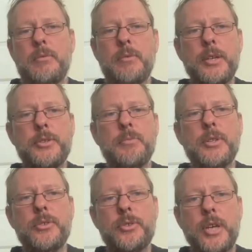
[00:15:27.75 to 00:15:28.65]

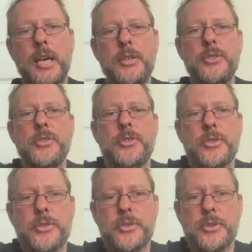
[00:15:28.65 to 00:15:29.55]
regimen changes
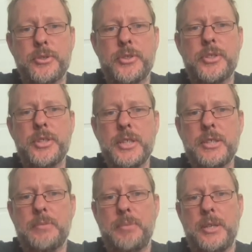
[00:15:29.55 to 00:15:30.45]
that suits this
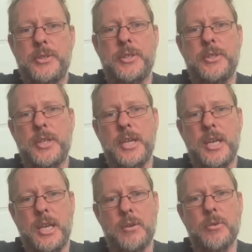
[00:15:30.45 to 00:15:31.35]
species here,